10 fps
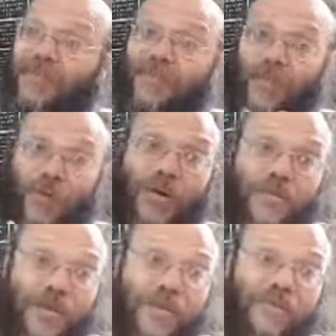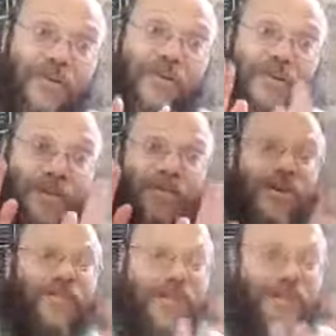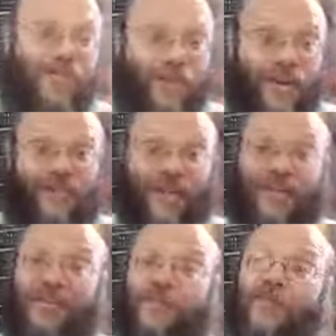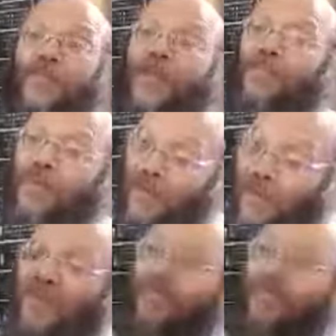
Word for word: Baruch Hashem, that Hashem doesn't bring a flood, but we have